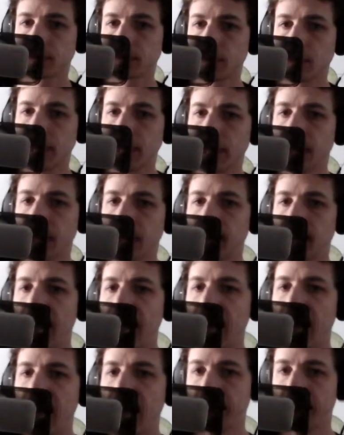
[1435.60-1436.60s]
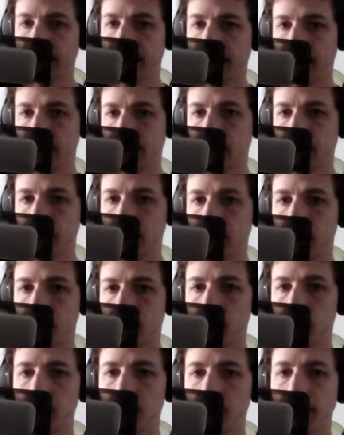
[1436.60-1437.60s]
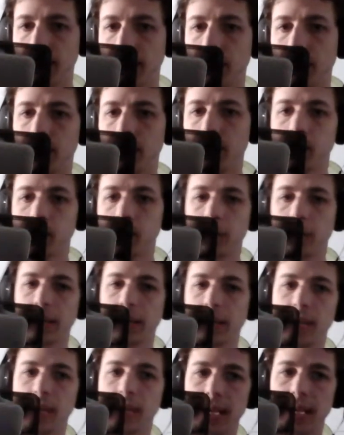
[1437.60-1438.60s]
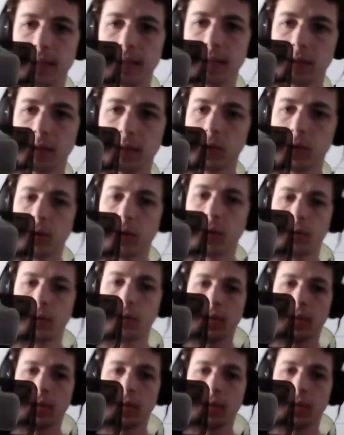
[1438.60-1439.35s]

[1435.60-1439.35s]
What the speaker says: an attack sound. Someone gets hit. So